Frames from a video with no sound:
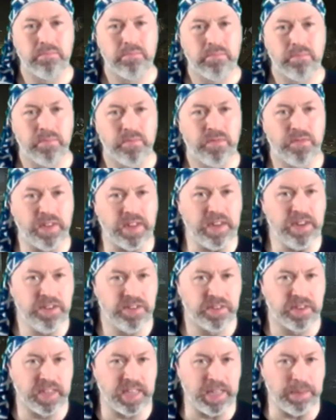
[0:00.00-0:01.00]

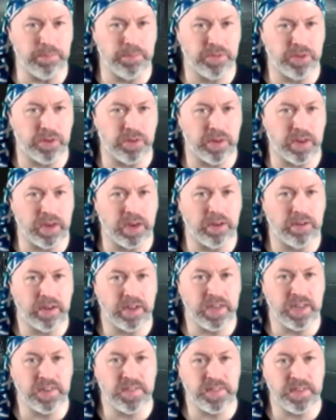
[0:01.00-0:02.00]
things keep turning out
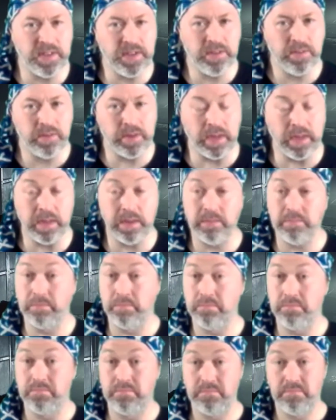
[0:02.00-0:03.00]
nice for you, and
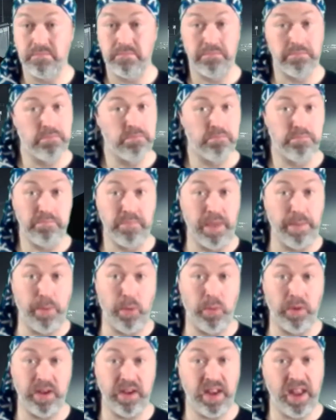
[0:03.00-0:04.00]
maybe
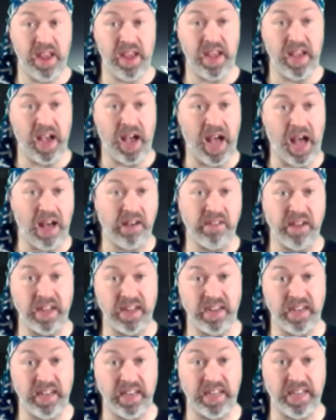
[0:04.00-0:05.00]
one day I'll
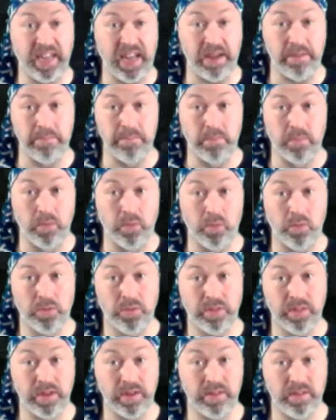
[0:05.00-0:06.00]
actually get more
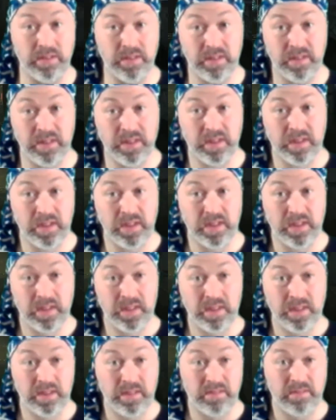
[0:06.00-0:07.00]
than
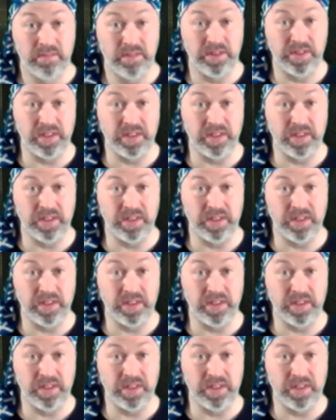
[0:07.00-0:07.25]
just